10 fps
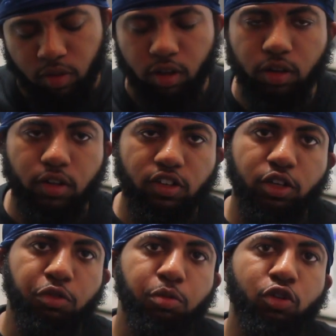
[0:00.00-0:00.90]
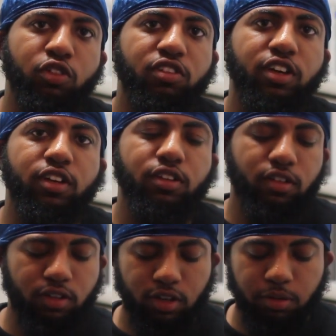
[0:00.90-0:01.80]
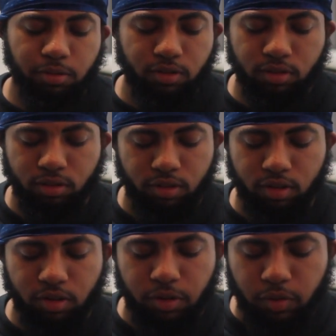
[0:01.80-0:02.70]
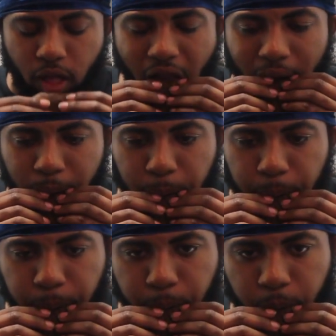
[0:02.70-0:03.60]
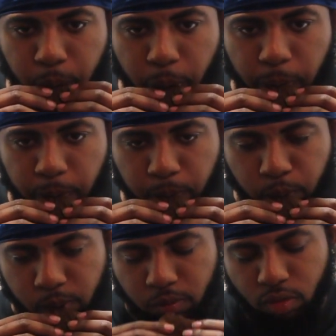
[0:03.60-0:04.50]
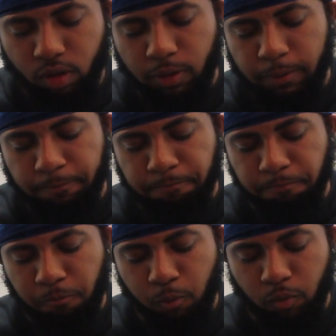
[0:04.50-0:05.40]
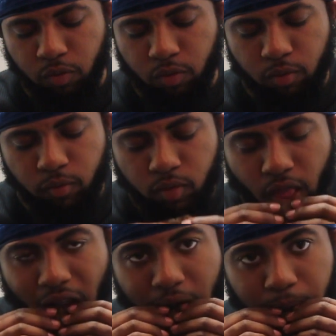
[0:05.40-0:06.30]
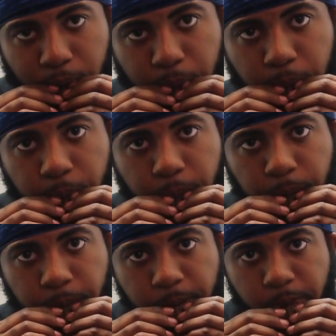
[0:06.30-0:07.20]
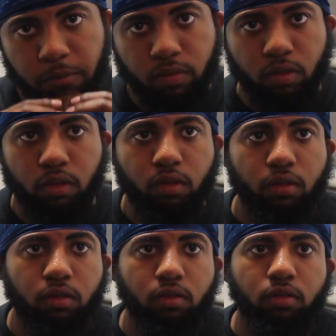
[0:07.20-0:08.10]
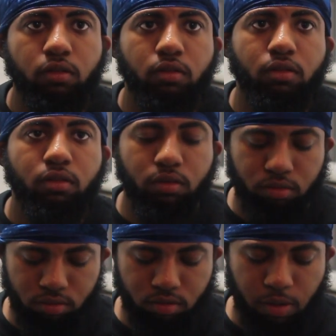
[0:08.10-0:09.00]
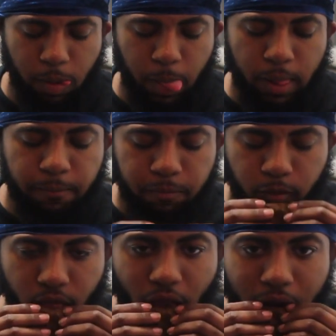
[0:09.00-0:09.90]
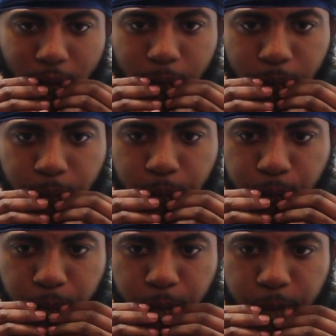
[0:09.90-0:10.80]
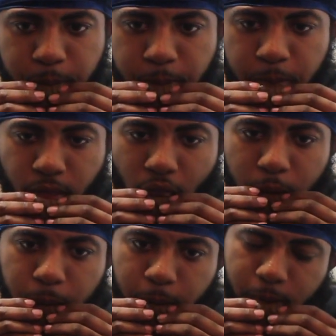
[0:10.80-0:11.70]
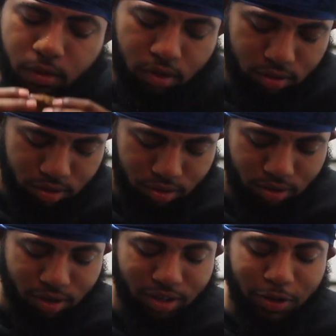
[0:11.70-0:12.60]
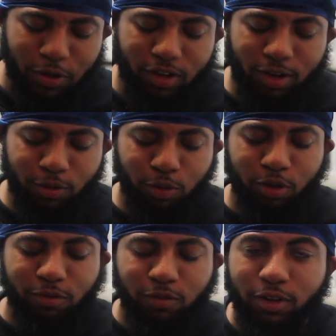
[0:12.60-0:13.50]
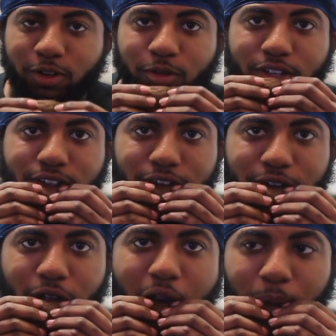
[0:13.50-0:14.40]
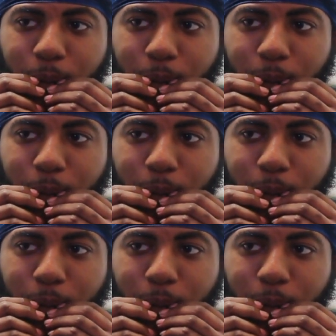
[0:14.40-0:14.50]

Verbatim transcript: And then shit, we moved to Texas type shit. Right. Okay. Okay. So so how was that, bro? Like you know what I'm saying? Like doing it at early, like you know what I'm saying, making that transition switch, like. Shit, I ain't gonna lie, I really wasn't fucking with that shit.